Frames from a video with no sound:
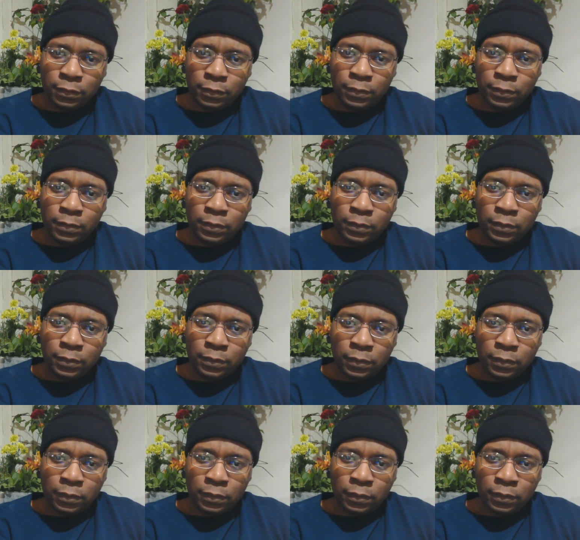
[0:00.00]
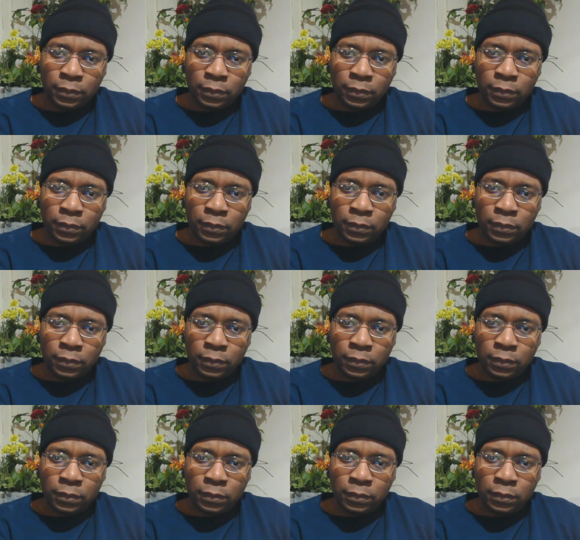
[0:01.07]

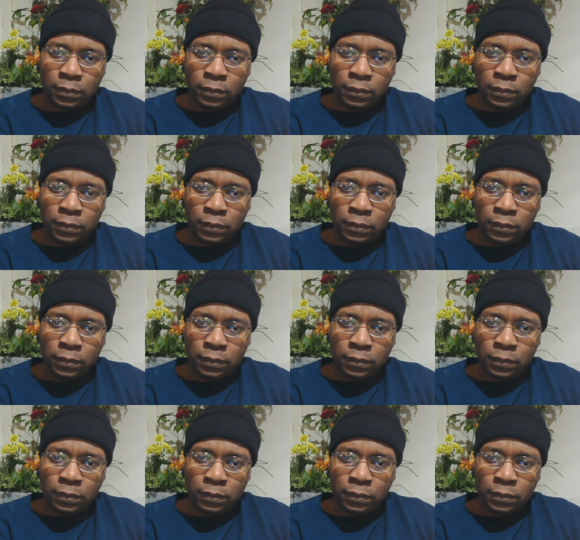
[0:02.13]
Nothing is said.